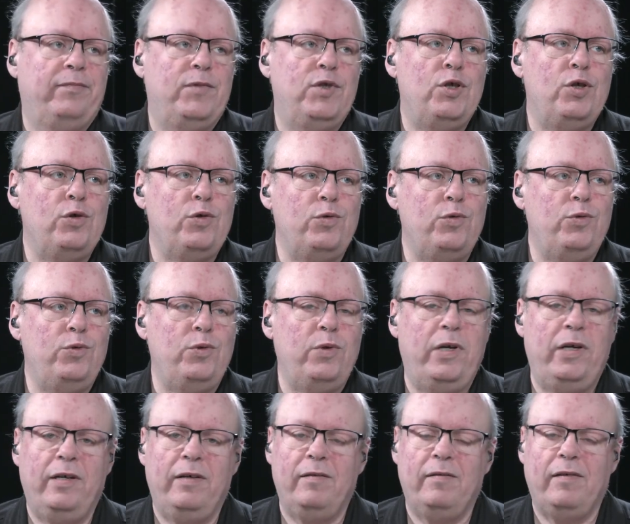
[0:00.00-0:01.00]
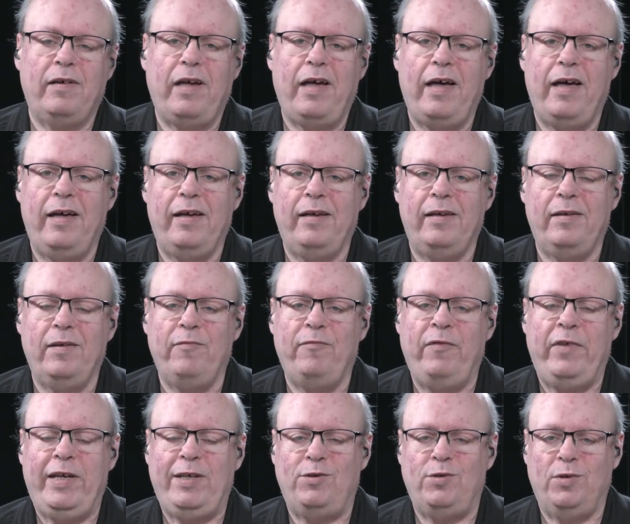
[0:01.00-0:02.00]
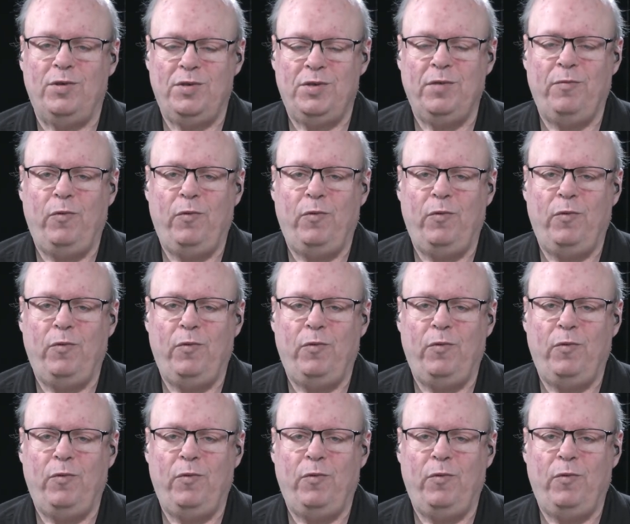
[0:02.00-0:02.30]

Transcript: two features